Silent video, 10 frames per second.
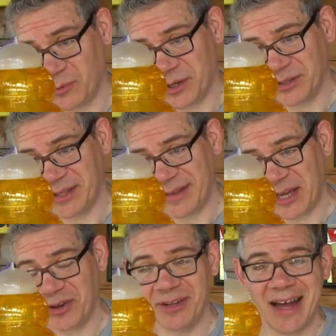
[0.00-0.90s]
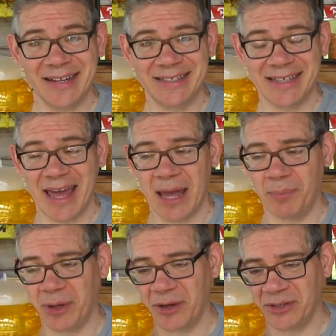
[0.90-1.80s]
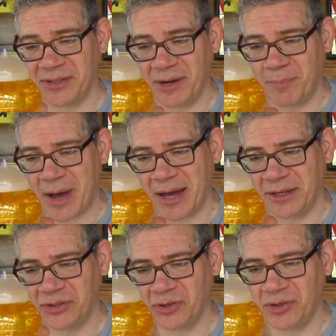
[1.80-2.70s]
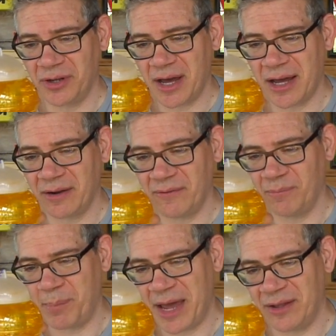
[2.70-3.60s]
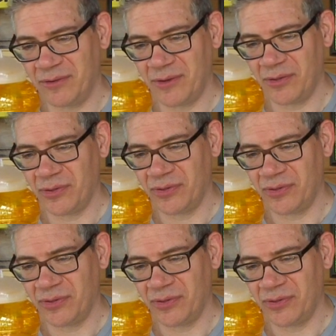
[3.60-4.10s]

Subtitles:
was that they could not escape because their bodies could not bend